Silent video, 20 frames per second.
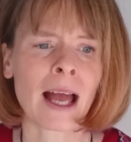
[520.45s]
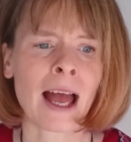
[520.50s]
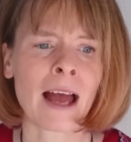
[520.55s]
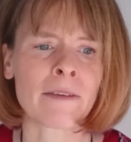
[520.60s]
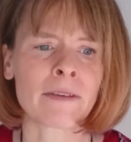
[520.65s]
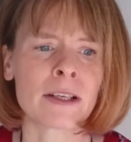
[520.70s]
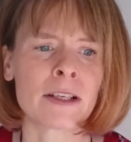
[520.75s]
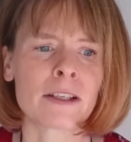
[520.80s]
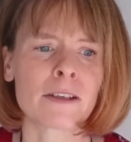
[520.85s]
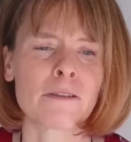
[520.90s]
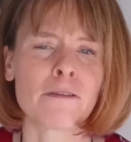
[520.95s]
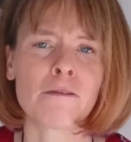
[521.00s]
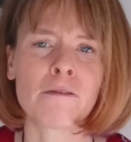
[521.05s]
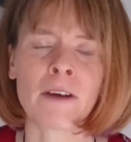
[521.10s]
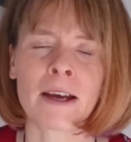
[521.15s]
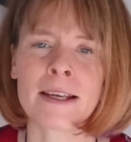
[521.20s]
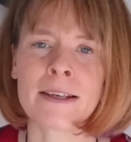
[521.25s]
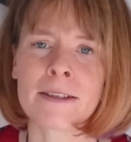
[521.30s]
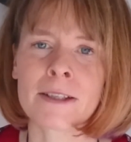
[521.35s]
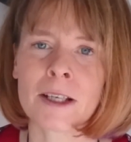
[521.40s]
having to
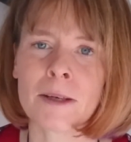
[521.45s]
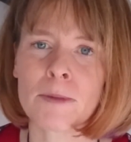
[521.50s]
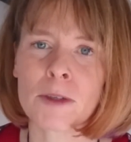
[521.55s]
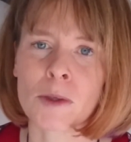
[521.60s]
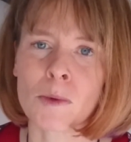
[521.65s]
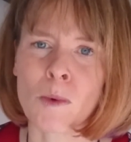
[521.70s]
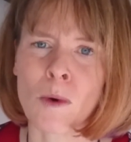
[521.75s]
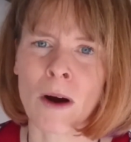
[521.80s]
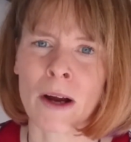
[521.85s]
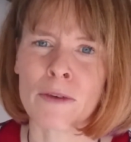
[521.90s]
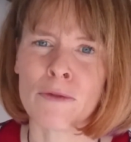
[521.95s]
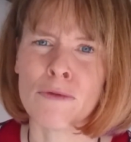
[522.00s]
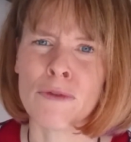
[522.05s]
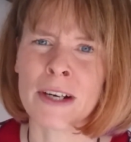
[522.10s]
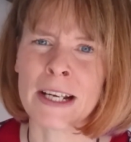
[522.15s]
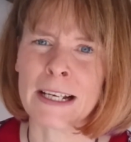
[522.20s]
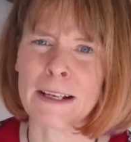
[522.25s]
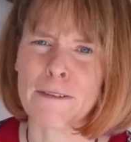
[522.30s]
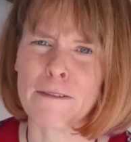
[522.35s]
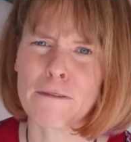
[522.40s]
face up to what I
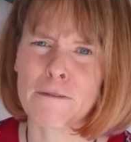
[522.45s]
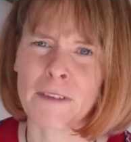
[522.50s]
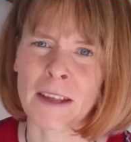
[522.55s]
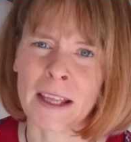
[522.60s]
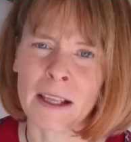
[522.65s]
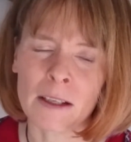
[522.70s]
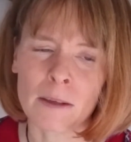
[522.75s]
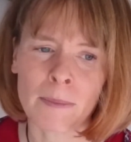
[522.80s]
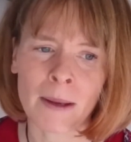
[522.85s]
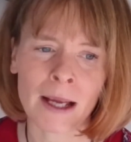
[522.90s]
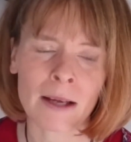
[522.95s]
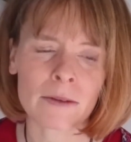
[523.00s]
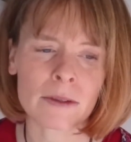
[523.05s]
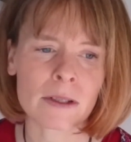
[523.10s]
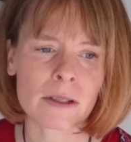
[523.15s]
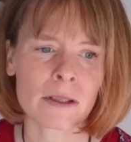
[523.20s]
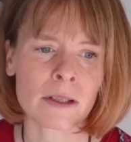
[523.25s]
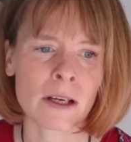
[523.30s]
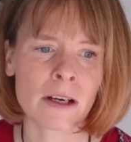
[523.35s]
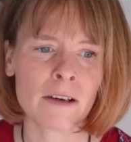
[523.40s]
really feel
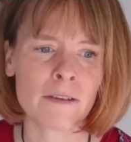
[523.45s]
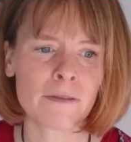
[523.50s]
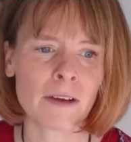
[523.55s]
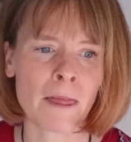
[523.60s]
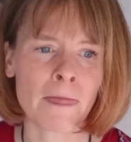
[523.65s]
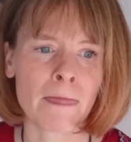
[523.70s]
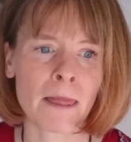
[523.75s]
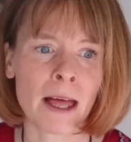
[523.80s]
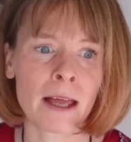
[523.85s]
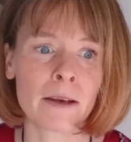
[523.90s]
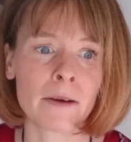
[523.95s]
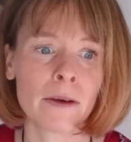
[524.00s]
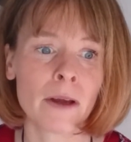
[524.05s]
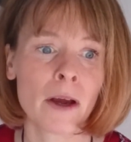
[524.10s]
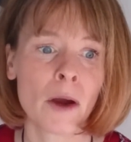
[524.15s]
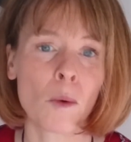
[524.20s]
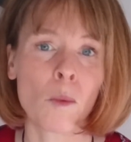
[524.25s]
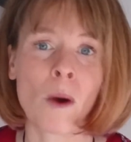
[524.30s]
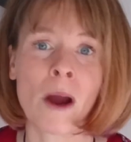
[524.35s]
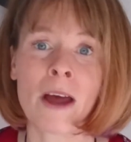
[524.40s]
about stuff, and then
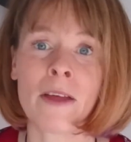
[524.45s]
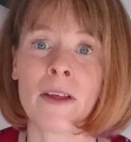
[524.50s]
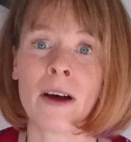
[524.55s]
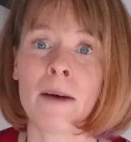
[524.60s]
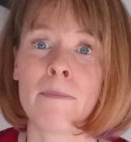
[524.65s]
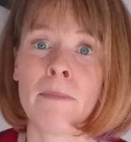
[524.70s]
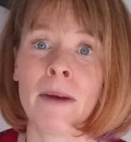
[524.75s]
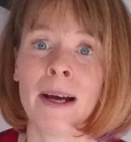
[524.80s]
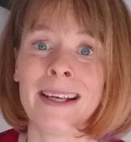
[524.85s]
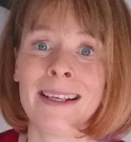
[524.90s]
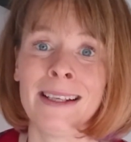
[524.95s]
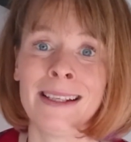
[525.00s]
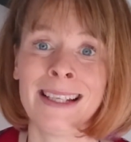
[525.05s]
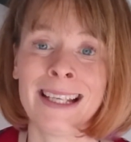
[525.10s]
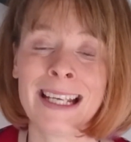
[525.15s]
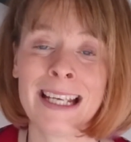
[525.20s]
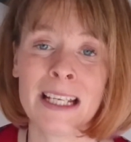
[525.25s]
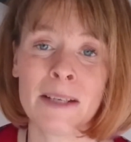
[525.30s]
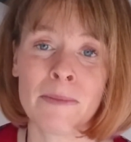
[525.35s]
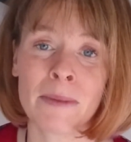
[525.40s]
where that might
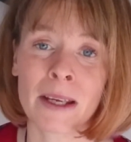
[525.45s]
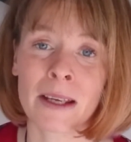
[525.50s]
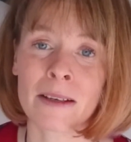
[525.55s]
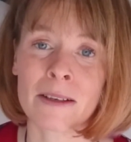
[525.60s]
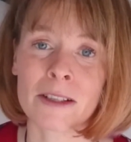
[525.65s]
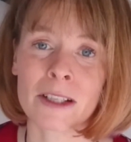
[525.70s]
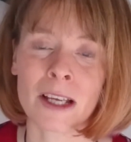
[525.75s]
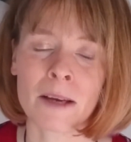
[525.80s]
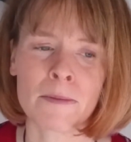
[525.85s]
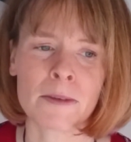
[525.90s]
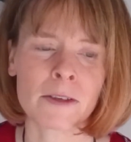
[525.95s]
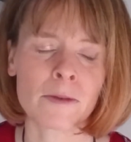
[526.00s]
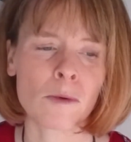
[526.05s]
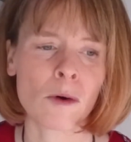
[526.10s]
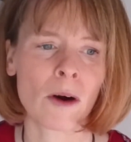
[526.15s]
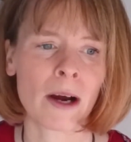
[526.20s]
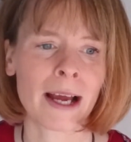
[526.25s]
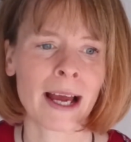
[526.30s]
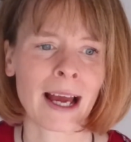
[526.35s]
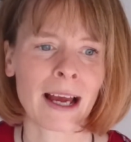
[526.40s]
lead me in terms
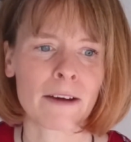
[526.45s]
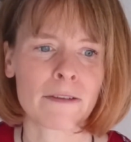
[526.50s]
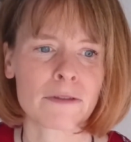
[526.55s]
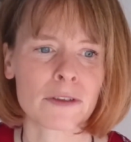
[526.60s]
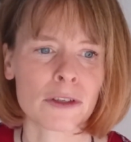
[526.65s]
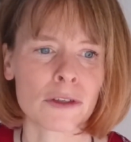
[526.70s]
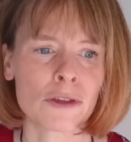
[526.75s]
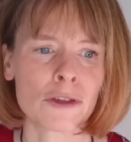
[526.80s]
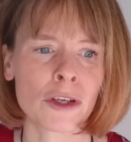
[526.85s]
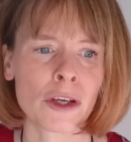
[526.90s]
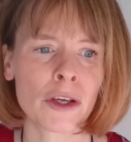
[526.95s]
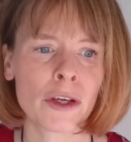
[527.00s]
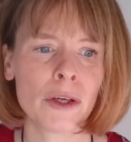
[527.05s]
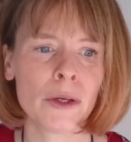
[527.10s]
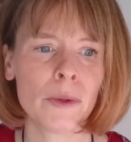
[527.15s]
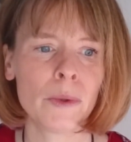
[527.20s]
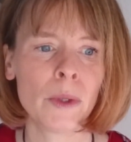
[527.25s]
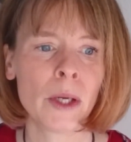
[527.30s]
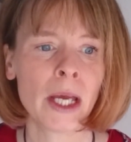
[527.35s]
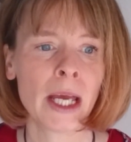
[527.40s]
of what I have to
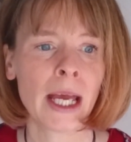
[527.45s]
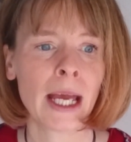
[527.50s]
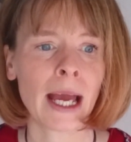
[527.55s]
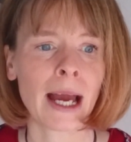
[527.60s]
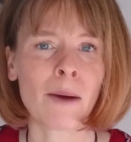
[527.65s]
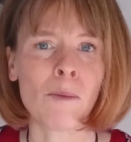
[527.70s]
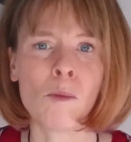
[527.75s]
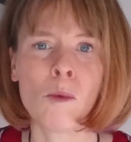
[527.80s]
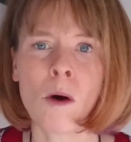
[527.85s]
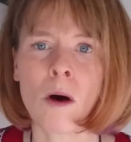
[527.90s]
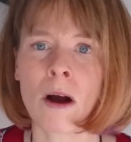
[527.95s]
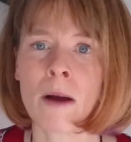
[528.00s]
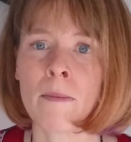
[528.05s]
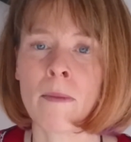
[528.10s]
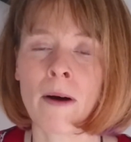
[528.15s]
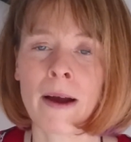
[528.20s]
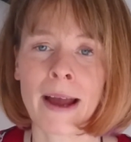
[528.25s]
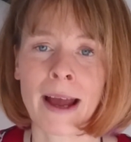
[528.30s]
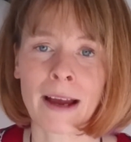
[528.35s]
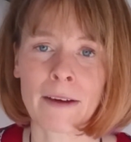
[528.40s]
do and what I
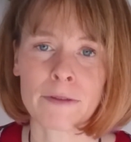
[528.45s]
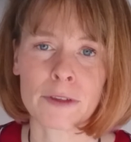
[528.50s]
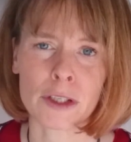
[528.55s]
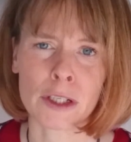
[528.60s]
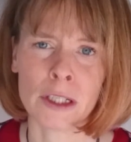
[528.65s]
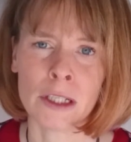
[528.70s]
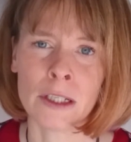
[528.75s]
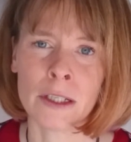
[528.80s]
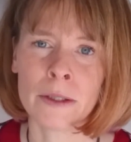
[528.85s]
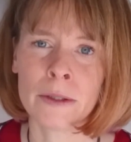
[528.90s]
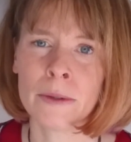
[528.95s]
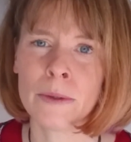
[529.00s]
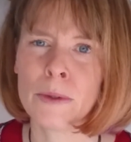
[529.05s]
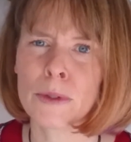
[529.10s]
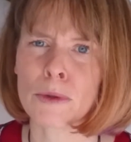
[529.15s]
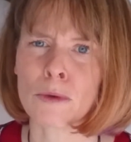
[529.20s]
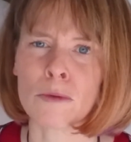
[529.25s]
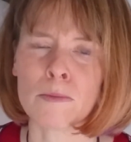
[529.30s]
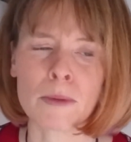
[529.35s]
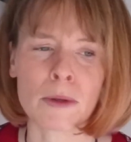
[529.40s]
might have to
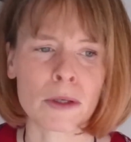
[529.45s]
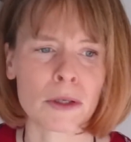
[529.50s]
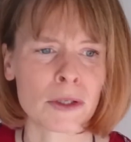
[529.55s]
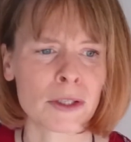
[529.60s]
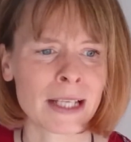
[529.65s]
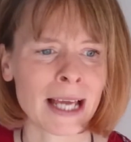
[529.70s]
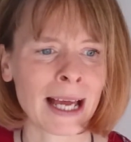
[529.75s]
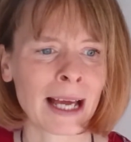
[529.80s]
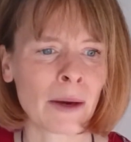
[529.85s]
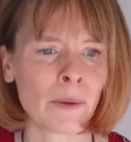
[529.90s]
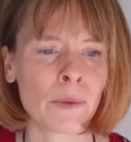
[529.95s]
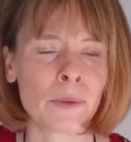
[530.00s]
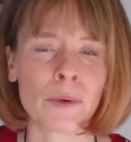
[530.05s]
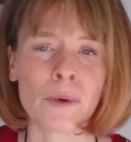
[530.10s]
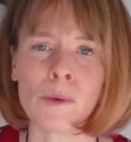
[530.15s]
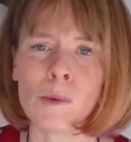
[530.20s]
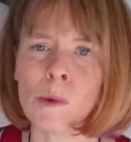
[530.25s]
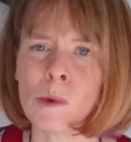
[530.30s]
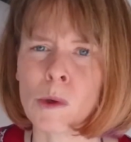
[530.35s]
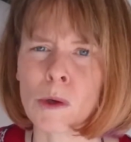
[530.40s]
lose or put down
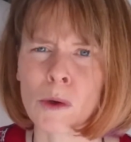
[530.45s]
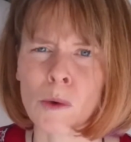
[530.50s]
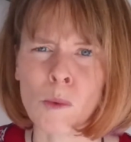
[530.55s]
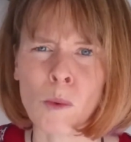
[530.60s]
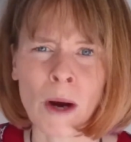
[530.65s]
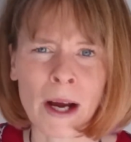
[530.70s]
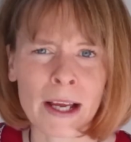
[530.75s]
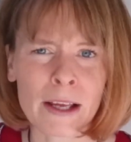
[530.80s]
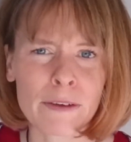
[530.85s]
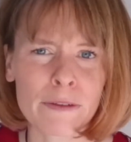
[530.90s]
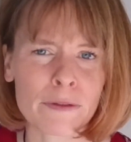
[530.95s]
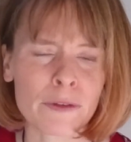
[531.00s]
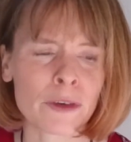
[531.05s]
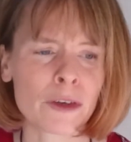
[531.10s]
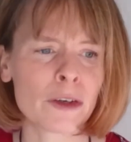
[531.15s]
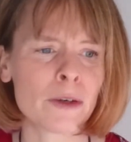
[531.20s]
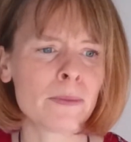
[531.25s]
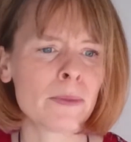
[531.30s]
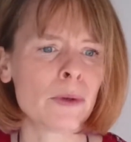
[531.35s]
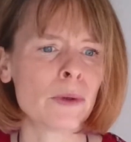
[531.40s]
or walk away
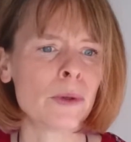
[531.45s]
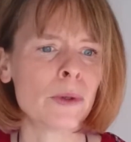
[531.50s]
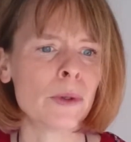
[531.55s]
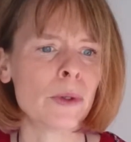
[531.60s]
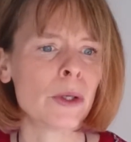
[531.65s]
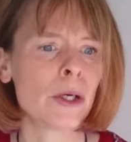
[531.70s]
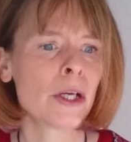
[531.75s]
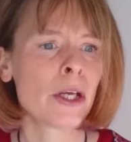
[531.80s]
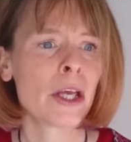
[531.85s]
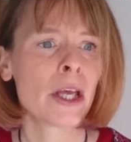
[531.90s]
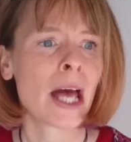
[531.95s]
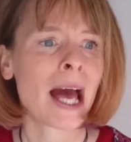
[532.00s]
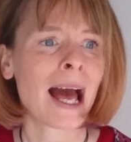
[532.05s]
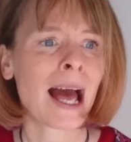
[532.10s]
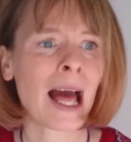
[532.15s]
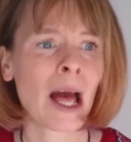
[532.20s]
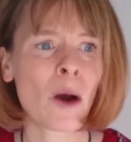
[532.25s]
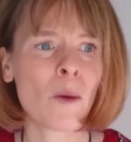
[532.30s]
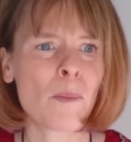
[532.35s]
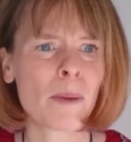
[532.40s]
from, or
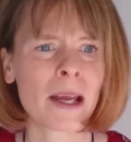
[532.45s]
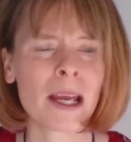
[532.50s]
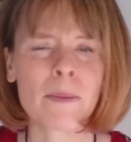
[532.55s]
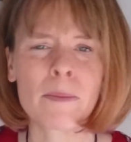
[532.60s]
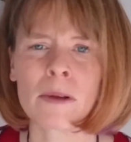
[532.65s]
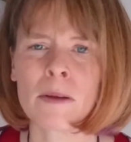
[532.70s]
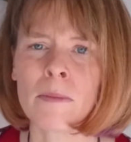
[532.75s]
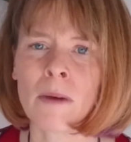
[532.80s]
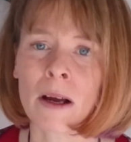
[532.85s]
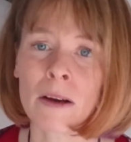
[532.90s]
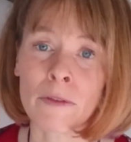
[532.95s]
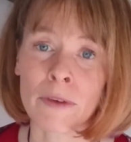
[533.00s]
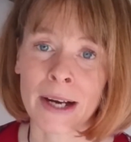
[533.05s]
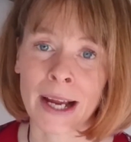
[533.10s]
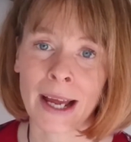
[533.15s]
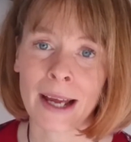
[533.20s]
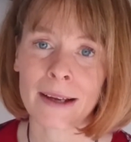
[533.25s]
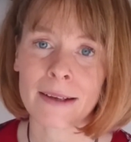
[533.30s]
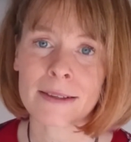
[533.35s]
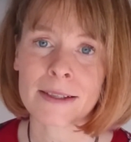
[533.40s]
how people might
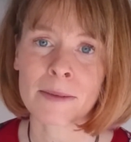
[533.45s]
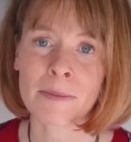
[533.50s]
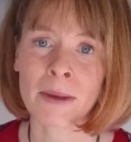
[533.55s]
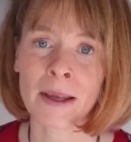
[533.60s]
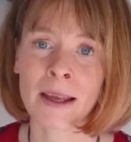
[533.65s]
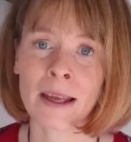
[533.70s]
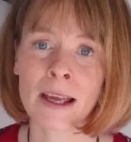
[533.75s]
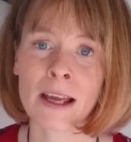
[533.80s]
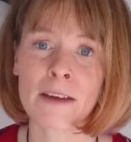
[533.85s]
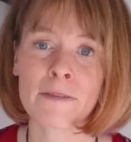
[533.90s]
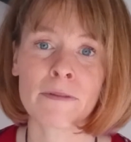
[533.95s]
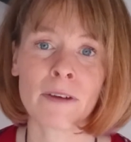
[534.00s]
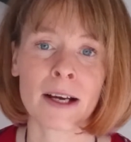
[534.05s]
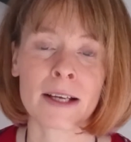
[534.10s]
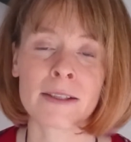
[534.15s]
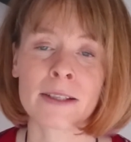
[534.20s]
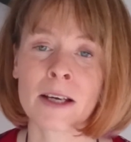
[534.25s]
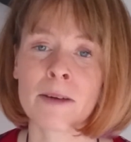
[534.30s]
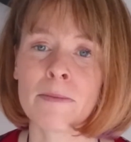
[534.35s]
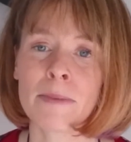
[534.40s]
react to me if
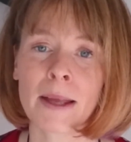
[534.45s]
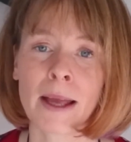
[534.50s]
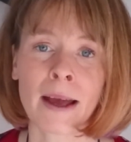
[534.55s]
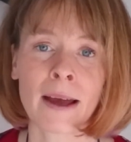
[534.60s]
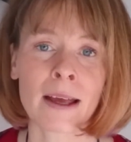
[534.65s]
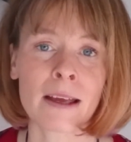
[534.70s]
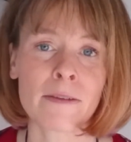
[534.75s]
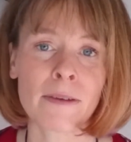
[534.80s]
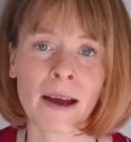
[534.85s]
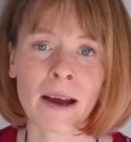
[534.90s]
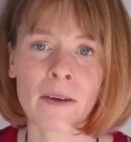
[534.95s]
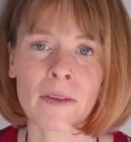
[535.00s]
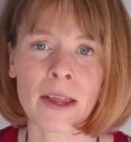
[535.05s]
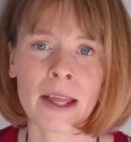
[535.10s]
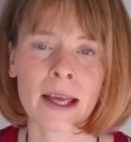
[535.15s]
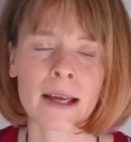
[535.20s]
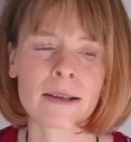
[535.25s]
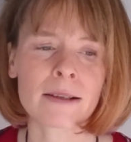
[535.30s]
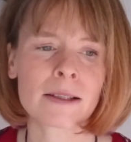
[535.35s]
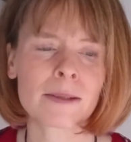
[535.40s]
I don't behave how
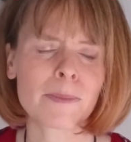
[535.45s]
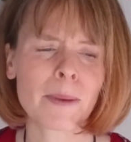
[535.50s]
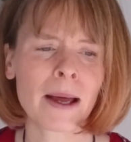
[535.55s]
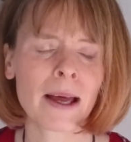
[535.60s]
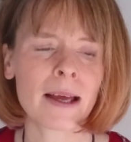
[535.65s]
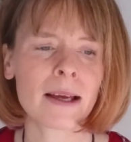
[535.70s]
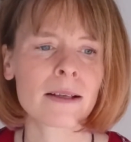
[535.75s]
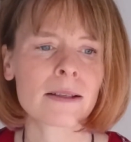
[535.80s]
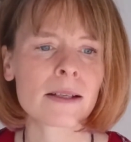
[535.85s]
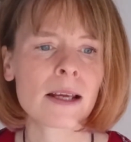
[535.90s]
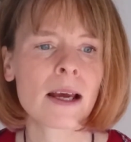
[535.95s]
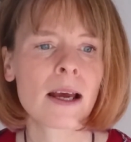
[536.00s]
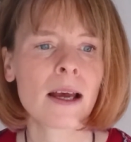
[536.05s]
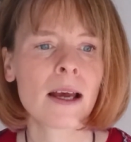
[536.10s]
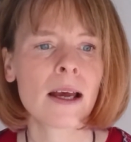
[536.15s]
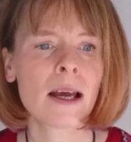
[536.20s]
they expect.